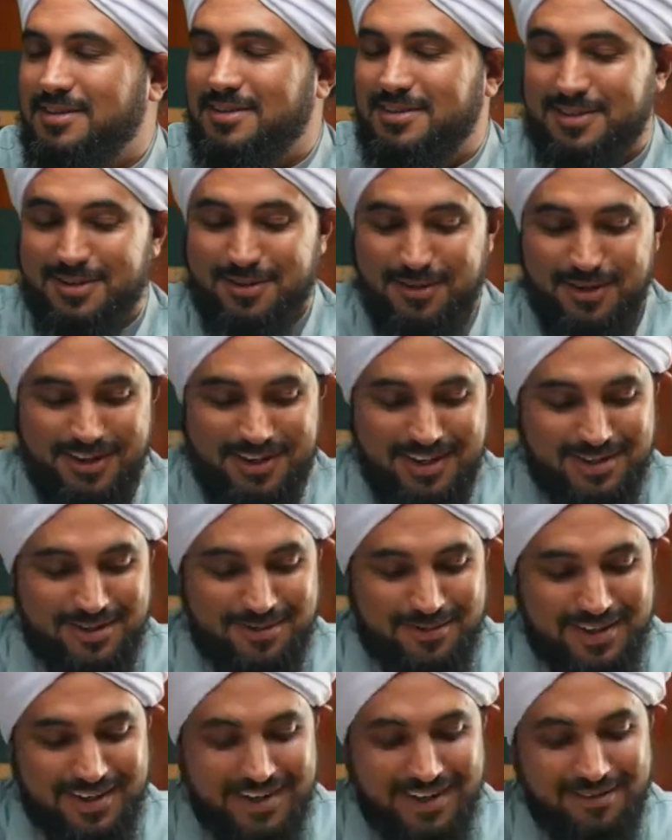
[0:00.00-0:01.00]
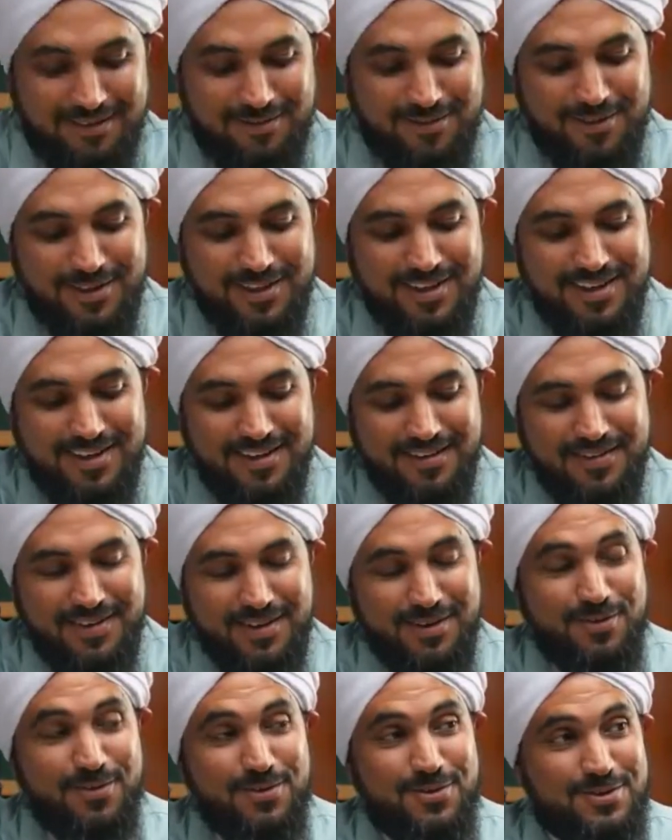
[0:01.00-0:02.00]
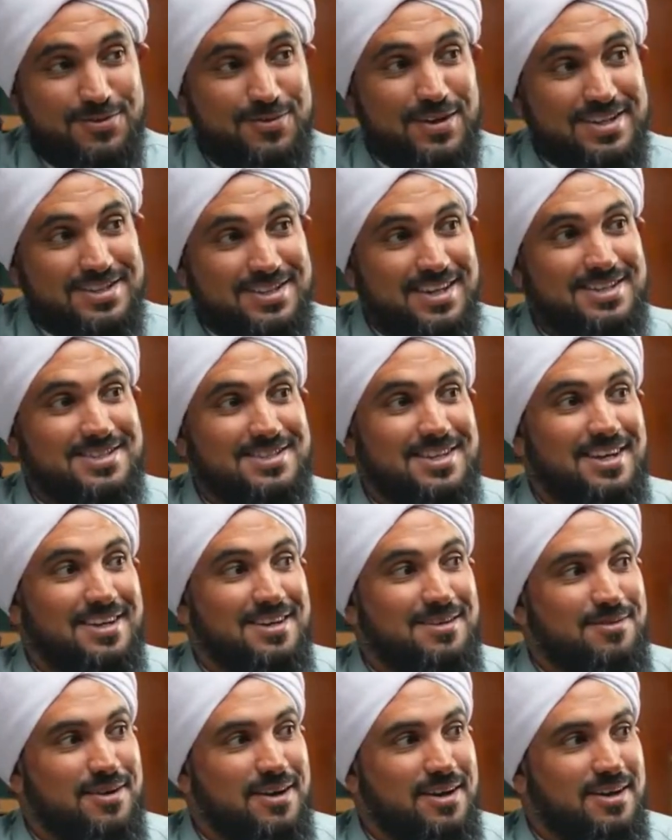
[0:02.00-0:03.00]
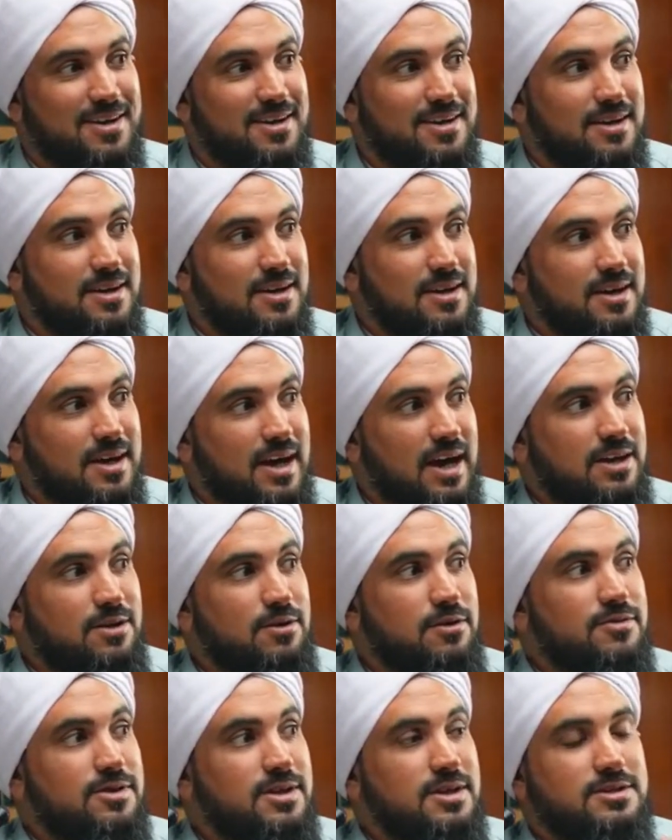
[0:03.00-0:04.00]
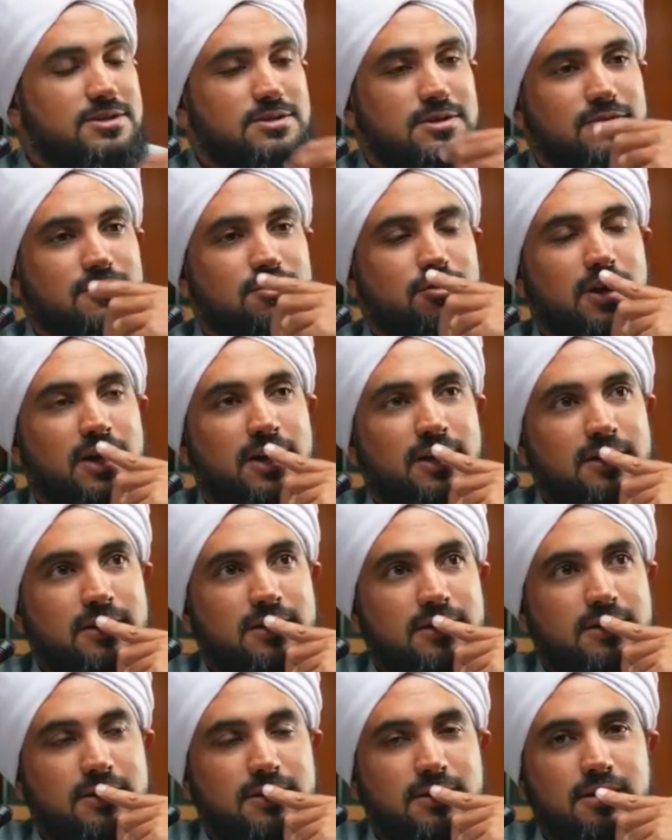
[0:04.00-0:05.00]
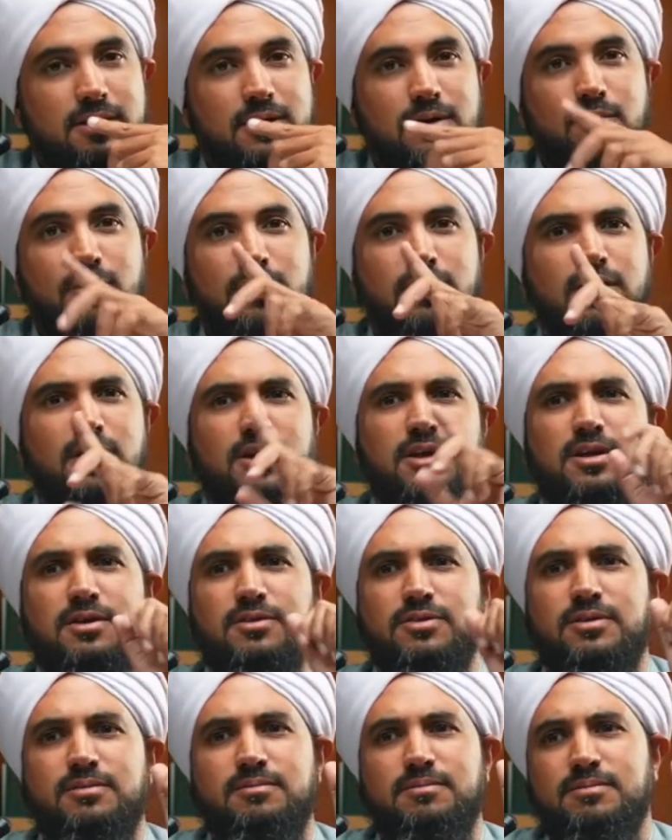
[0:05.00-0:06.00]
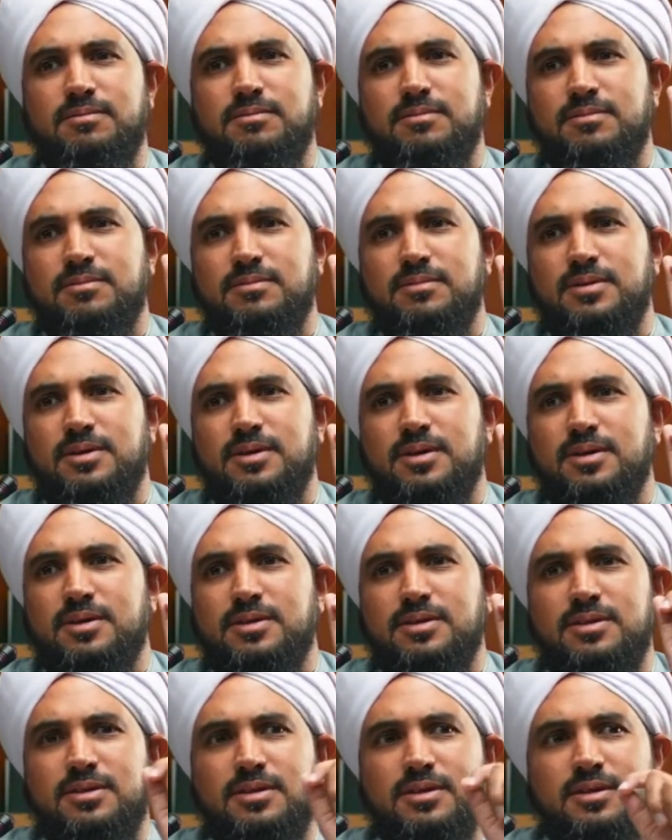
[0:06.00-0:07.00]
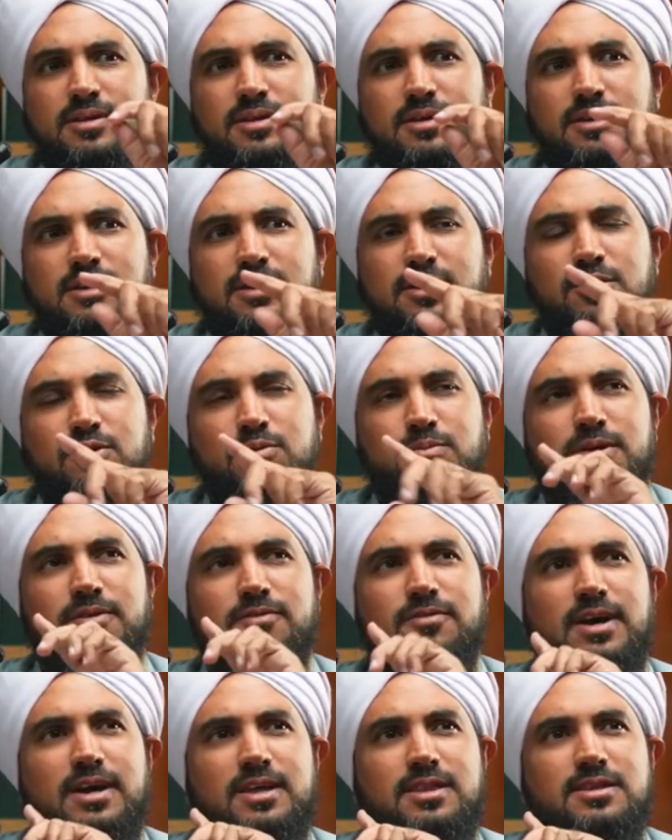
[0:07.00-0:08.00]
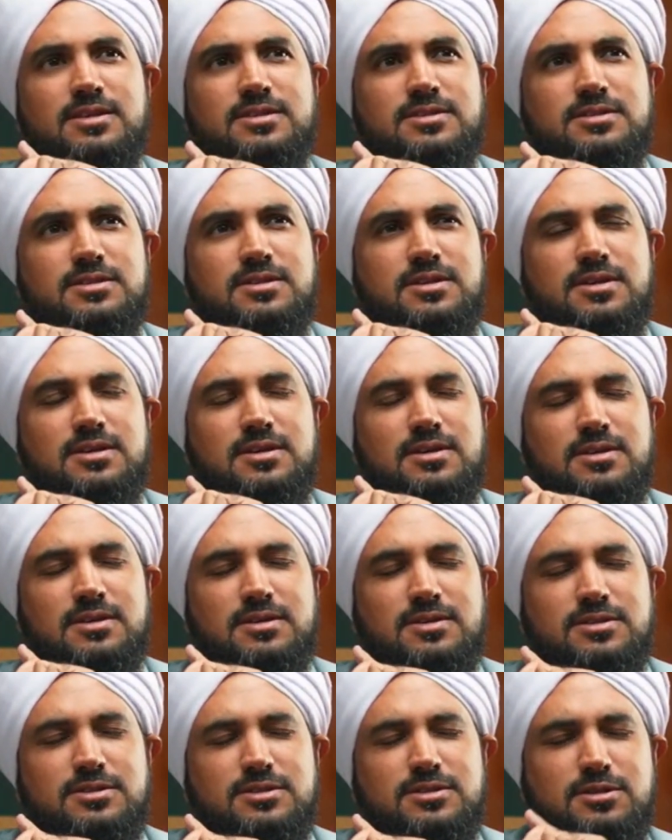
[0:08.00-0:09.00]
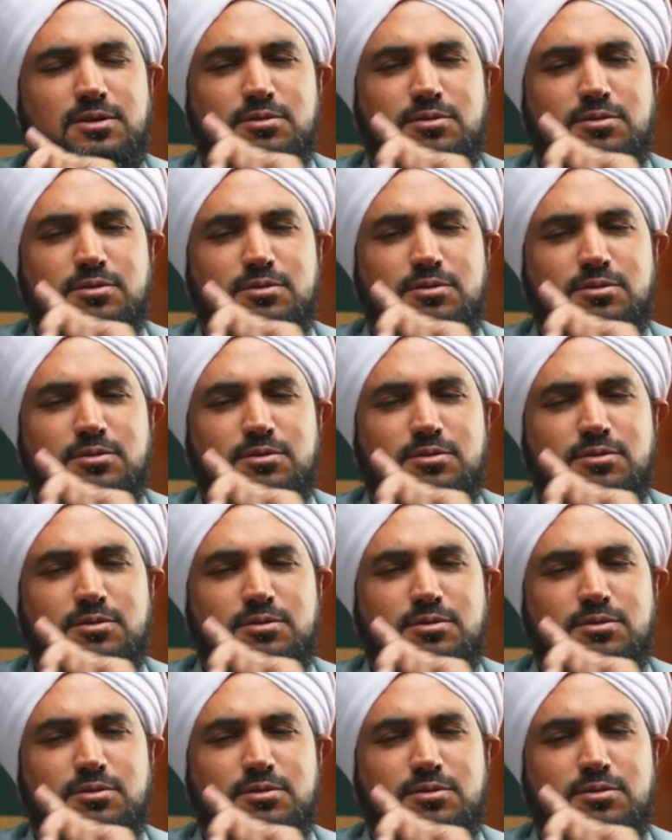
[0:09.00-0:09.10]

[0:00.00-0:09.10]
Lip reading: So one needs to be careful. Who is my son studying by? I know of teachers of Quran, Wallahi al-Azim. You may find this so